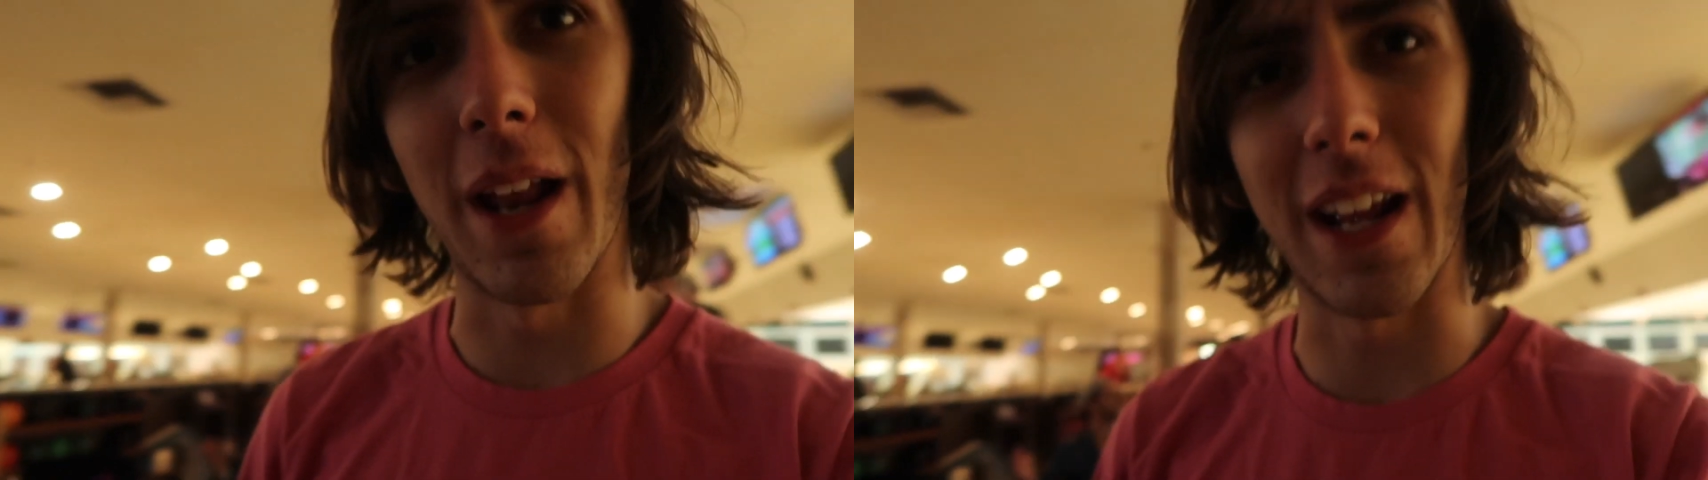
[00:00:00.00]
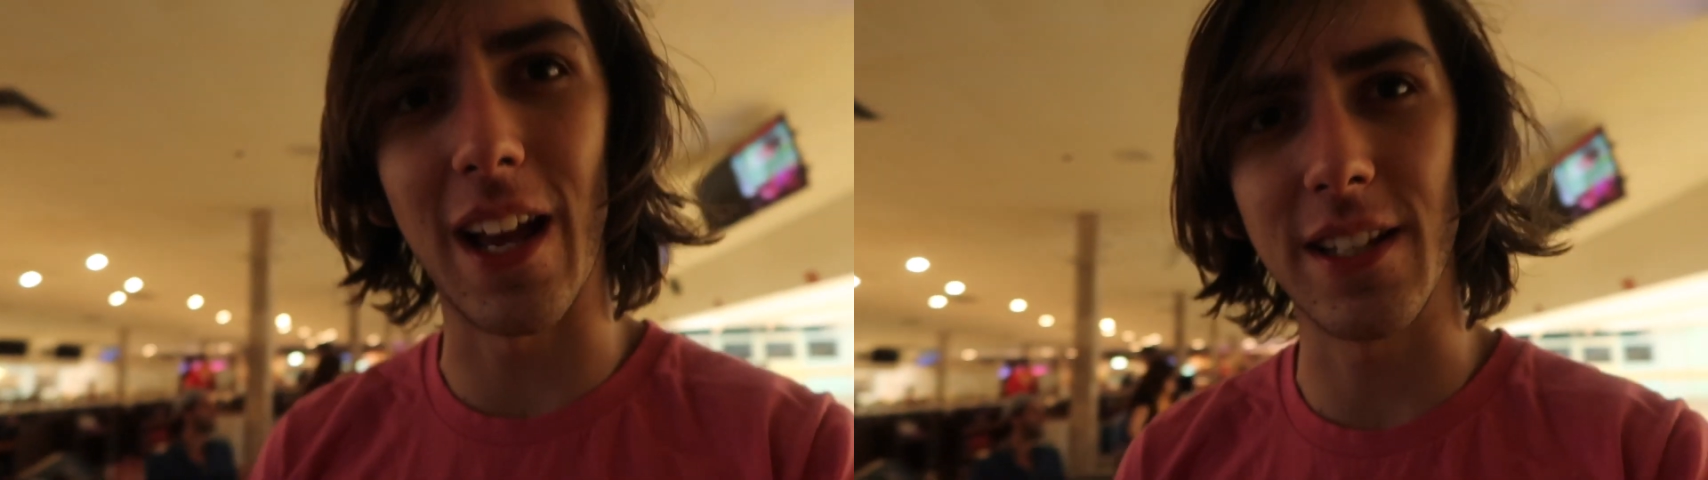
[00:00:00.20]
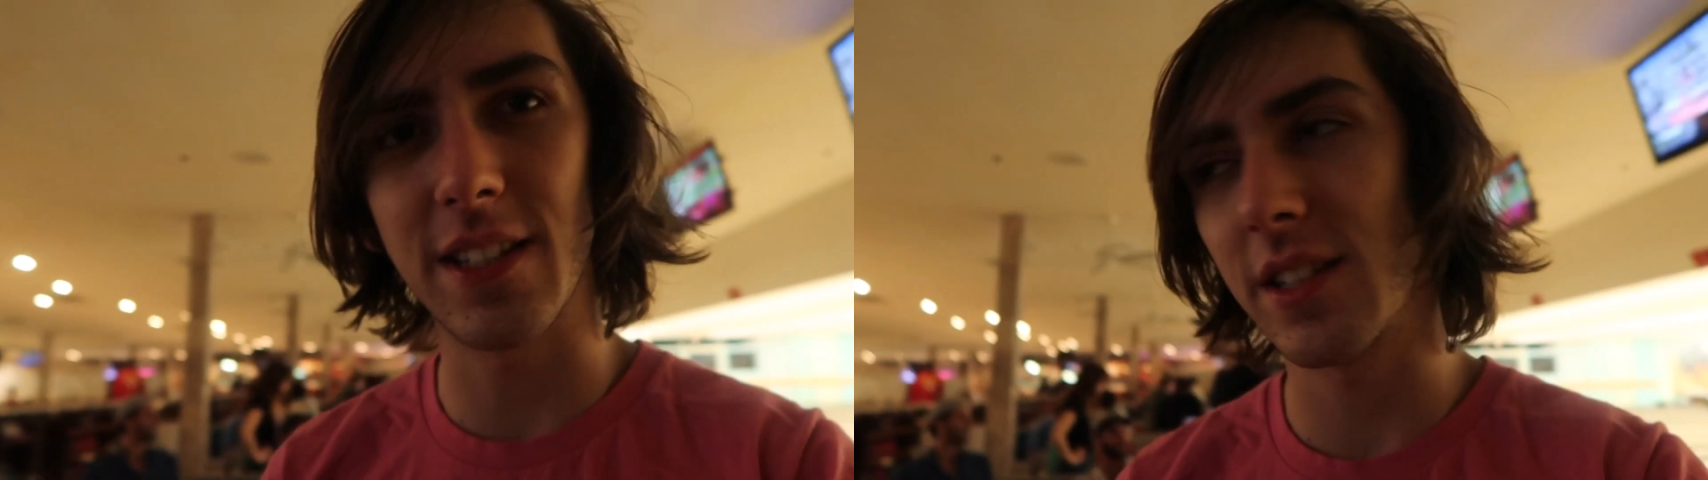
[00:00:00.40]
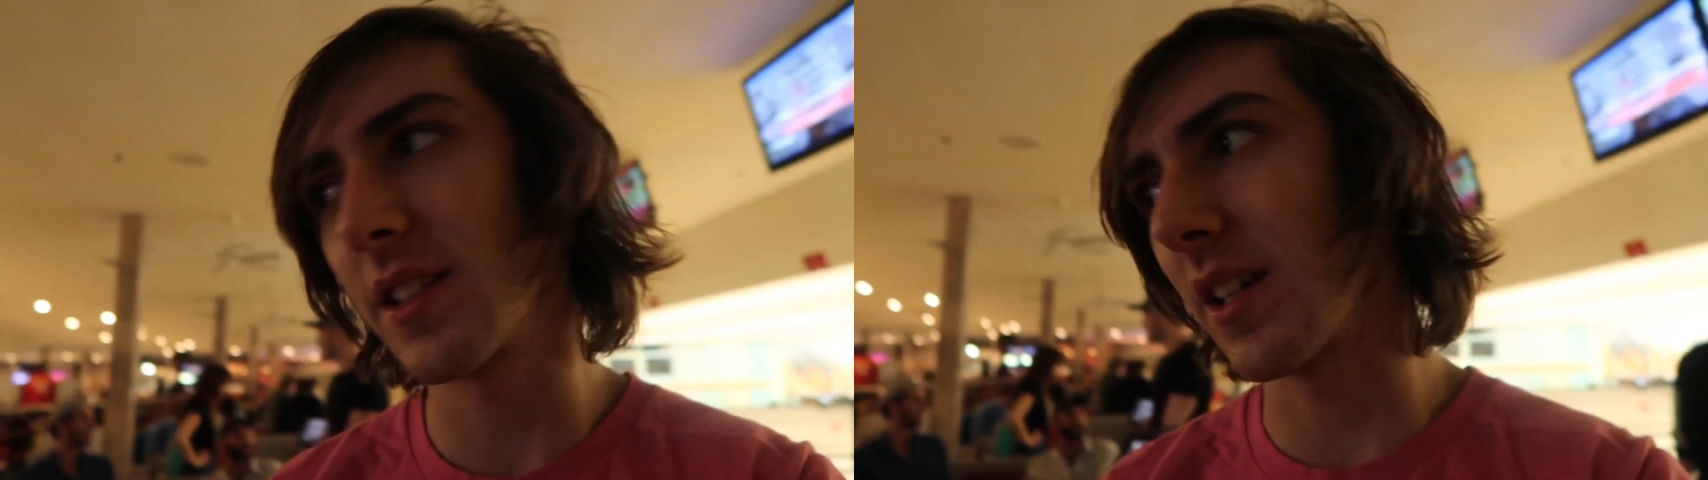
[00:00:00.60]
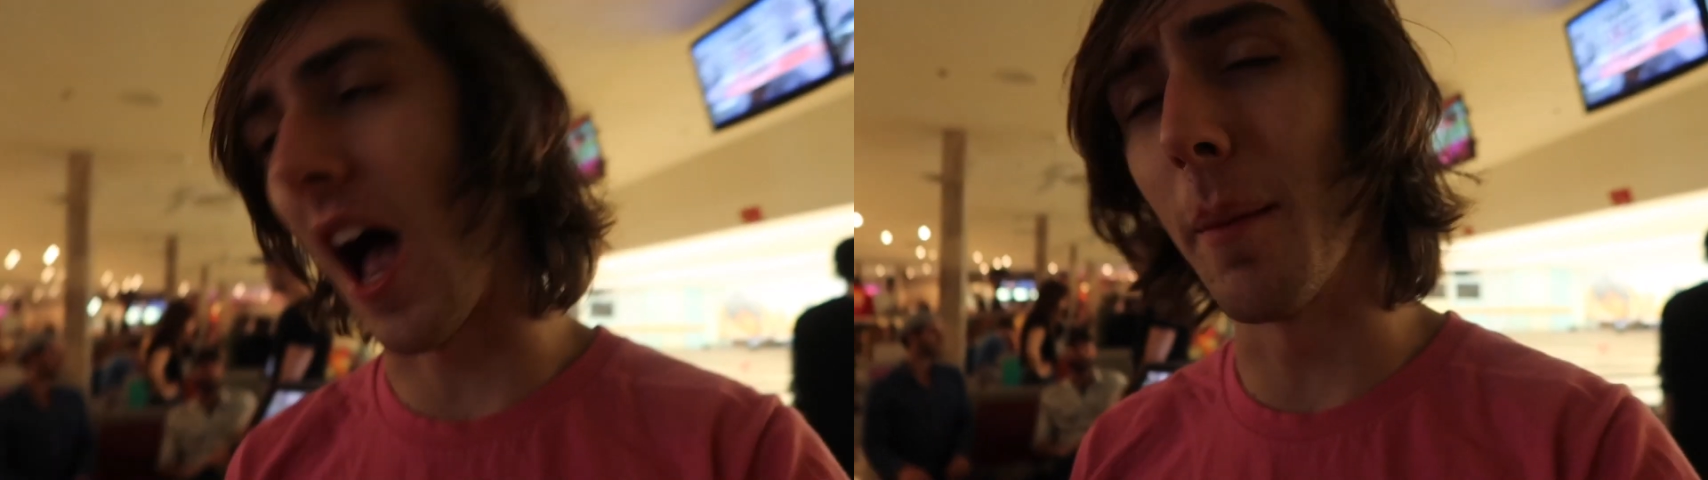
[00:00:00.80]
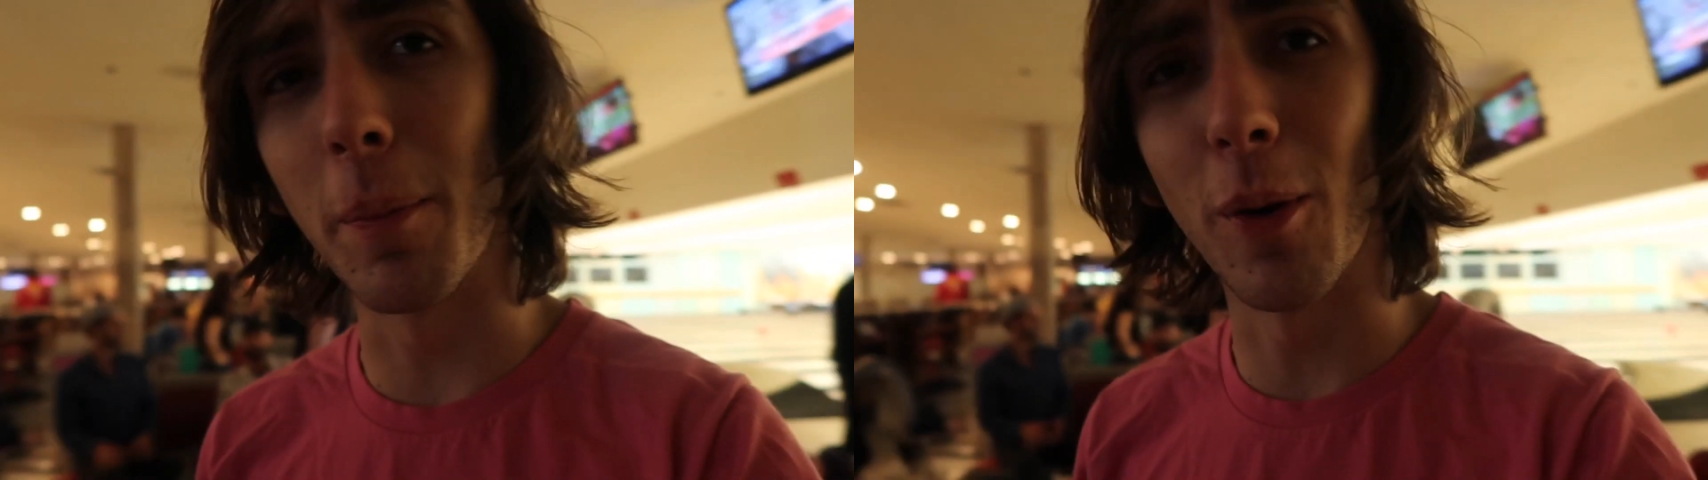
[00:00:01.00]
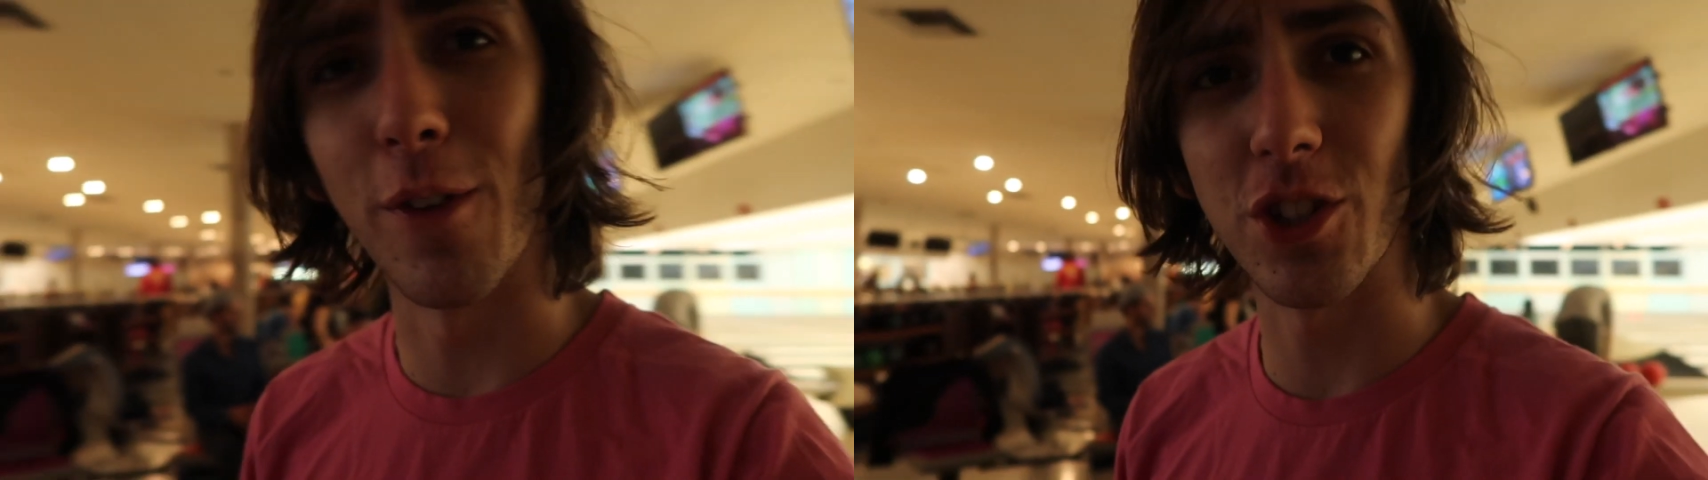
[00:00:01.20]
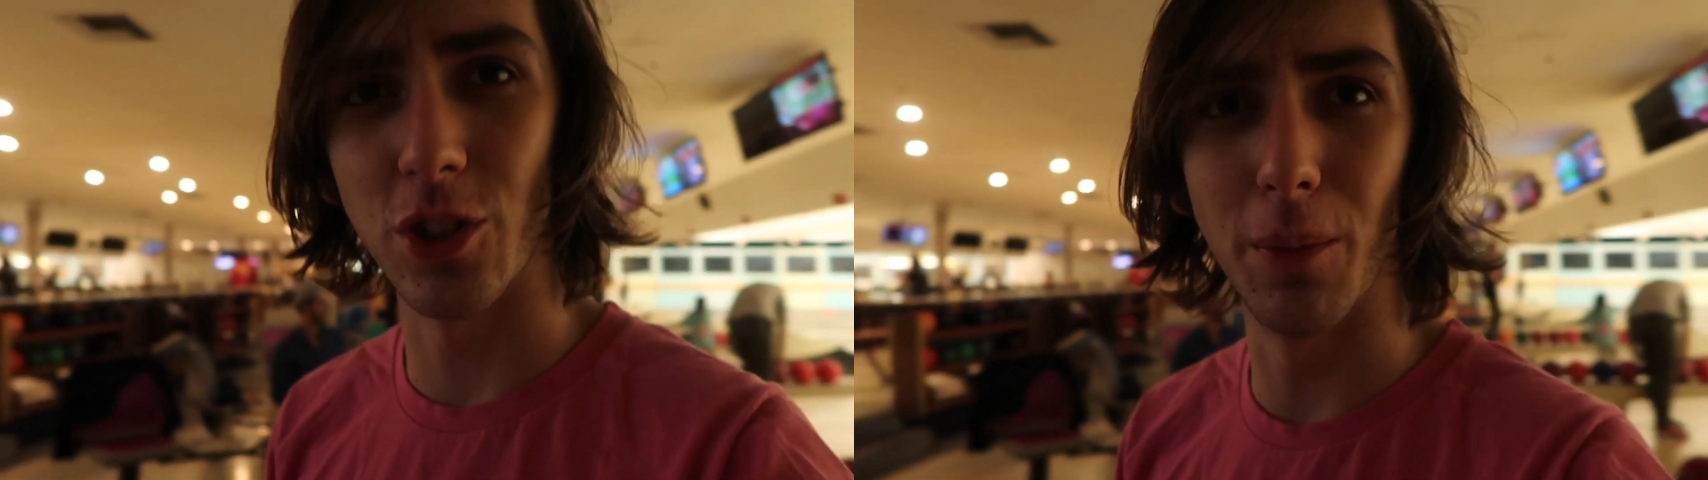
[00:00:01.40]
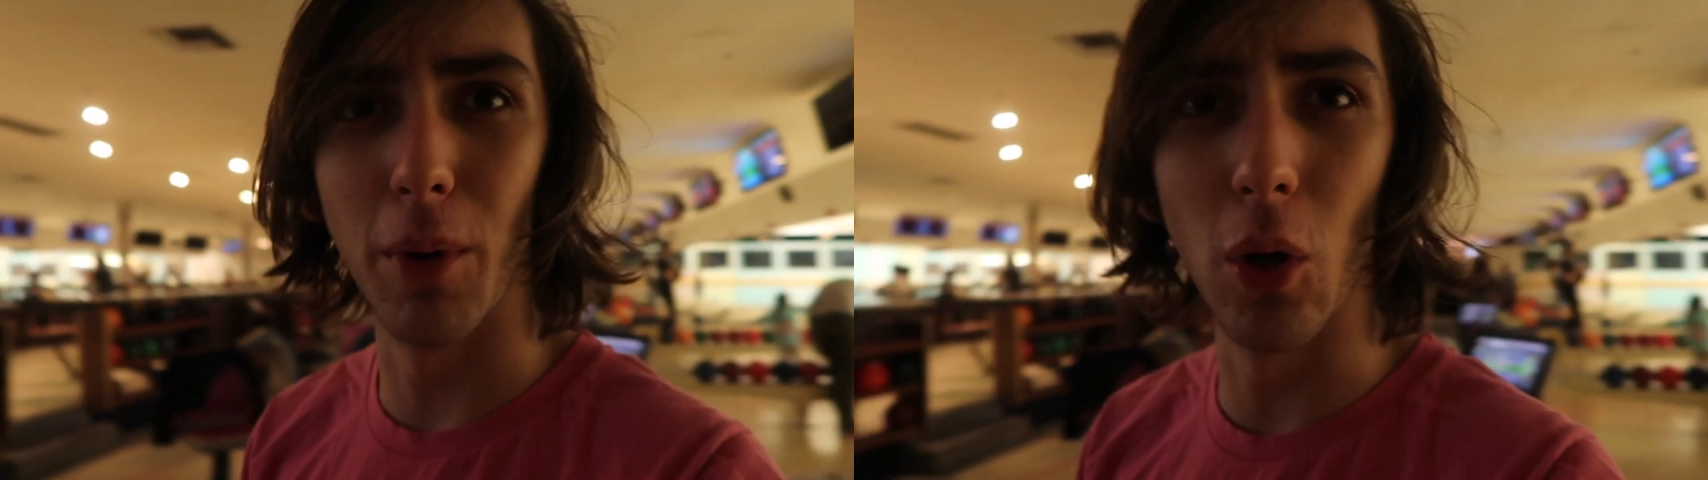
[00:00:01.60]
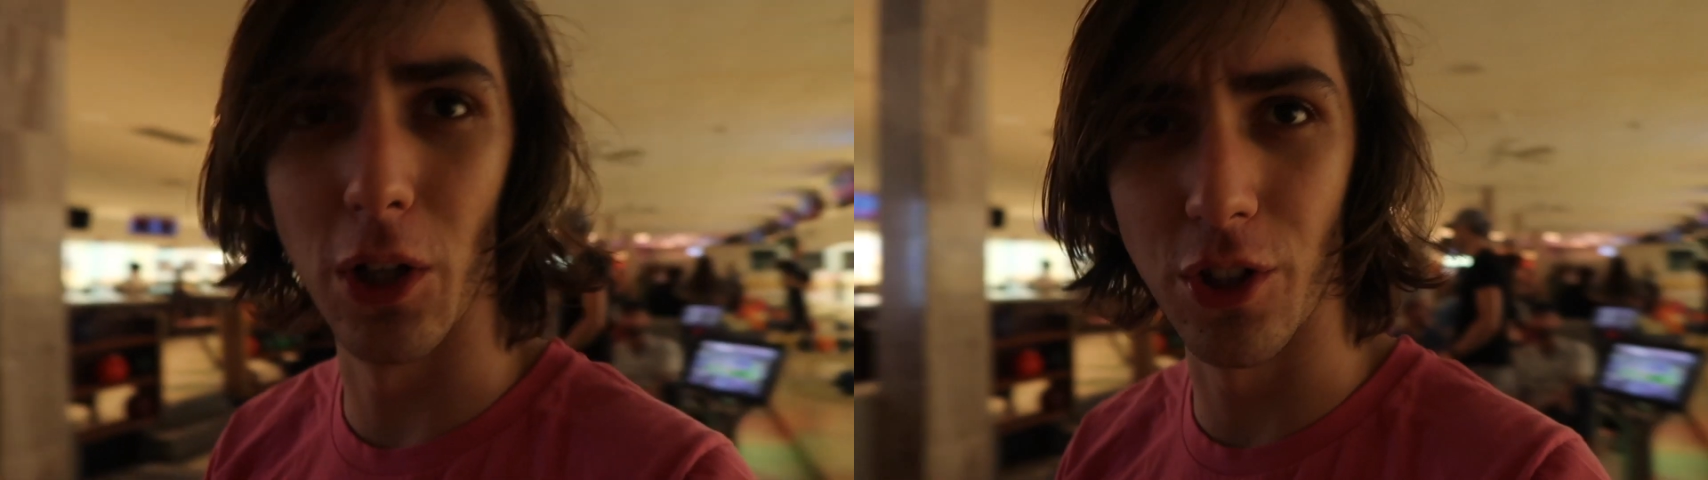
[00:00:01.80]
but I guess I'm a professional
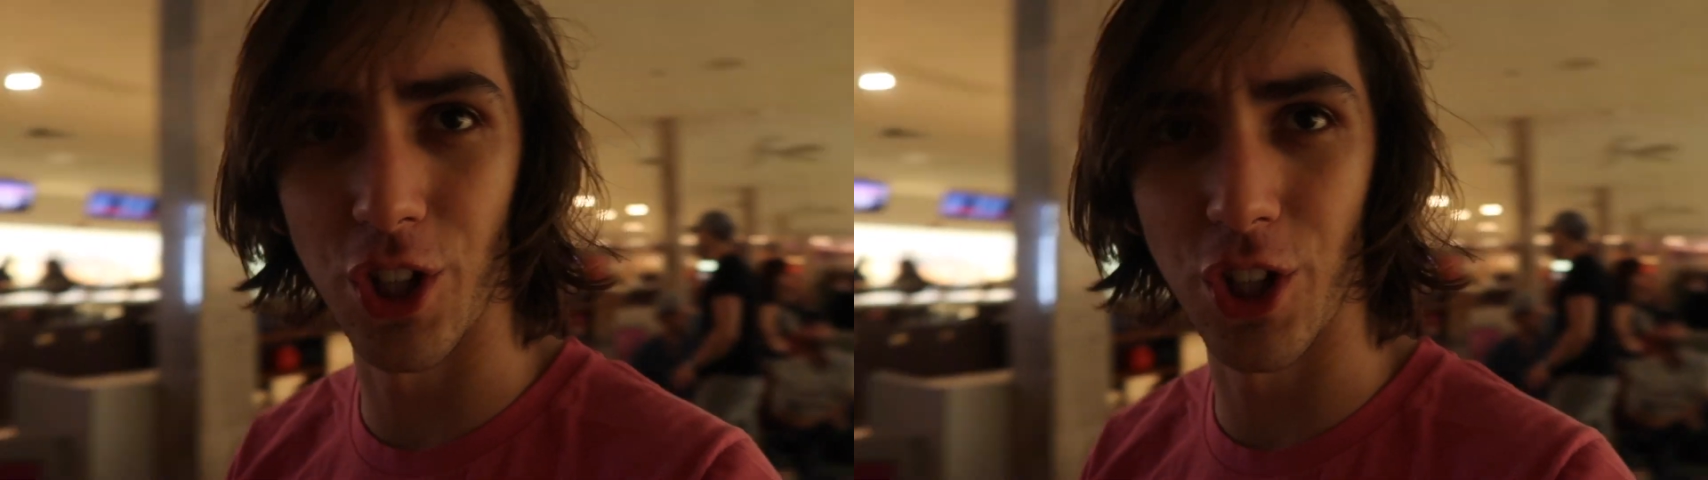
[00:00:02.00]
bowler